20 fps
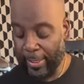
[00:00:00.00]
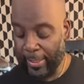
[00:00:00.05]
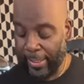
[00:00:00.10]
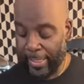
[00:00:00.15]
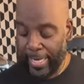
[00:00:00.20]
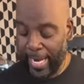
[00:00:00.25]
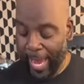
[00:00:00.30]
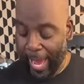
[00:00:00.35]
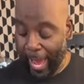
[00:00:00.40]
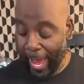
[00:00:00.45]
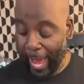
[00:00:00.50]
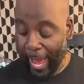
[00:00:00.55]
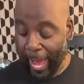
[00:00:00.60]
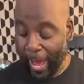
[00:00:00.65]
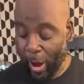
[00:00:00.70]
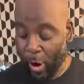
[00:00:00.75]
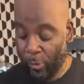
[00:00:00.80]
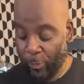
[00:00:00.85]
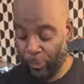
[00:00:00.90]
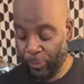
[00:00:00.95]

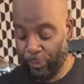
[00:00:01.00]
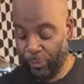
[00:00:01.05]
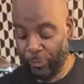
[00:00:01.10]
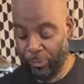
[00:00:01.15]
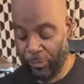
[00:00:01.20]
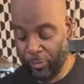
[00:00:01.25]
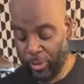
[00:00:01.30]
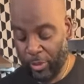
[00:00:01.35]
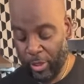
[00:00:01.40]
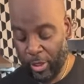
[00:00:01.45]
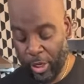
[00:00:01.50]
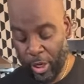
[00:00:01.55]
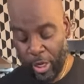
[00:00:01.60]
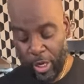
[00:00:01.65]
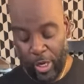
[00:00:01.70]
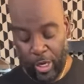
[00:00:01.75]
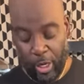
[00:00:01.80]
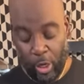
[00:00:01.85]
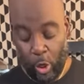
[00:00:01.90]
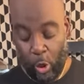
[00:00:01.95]
now
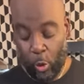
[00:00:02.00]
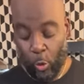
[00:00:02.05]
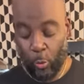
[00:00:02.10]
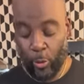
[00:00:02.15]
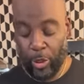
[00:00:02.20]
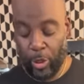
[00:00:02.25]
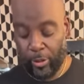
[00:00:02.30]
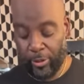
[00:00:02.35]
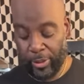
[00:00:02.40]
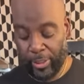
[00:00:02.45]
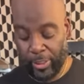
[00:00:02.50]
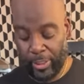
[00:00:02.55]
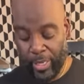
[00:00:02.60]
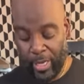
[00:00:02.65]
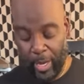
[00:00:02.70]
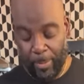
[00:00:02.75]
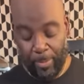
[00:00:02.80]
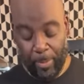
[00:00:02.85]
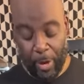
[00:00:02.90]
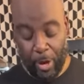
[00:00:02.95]
we're gonna
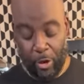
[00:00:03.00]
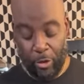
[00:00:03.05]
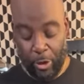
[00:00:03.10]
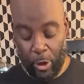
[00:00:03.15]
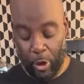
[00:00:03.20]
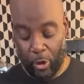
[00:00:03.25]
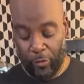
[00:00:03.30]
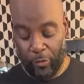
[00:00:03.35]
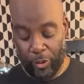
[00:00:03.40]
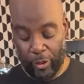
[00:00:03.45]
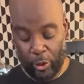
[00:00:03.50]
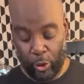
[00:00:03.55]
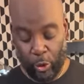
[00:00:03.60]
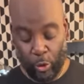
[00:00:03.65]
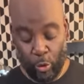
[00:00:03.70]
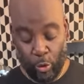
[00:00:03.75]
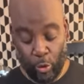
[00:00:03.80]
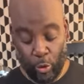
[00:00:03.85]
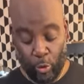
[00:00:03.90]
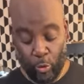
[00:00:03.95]
skip on over
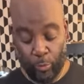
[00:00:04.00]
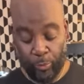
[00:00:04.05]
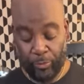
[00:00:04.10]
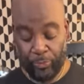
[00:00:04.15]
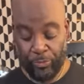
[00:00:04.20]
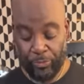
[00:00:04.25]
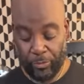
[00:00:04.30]
to